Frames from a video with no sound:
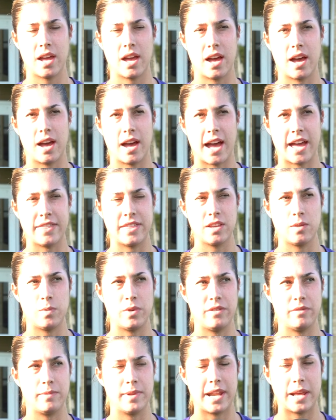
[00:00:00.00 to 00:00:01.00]
I think
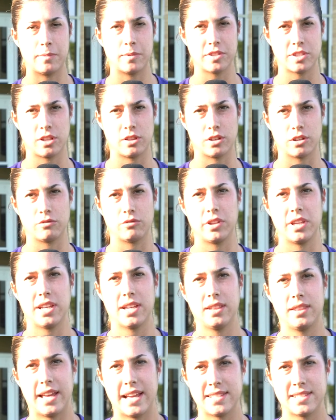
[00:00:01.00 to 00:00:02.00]
we've been able to learn really
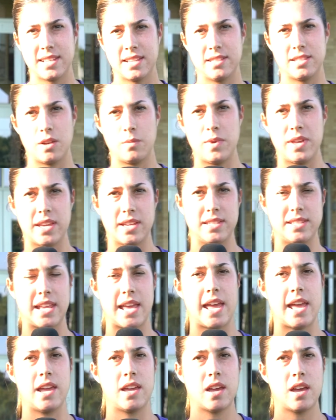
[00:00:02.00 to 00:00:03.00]
good lessons that we can
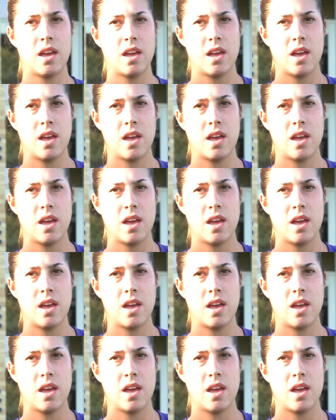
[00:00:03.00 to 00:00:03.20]
take